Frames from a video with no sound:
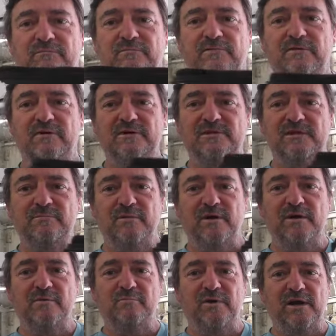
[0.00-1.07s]
they're actually
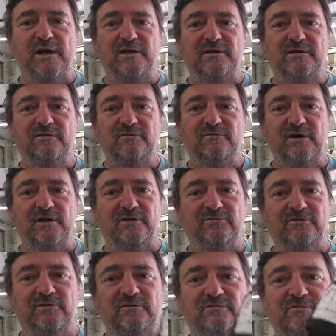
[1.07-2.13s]
my own brand, Crankin
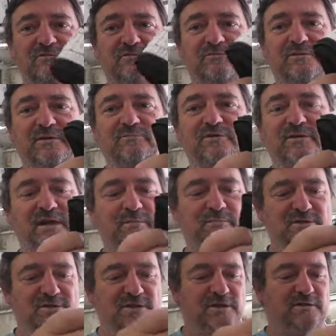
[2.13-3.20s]
Surf. Oh, it's upside down,
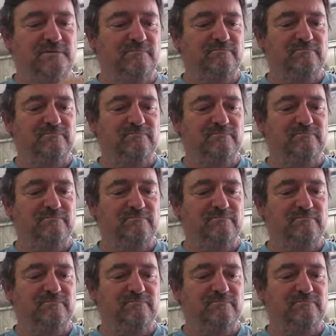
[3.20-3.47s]
Miss Jane.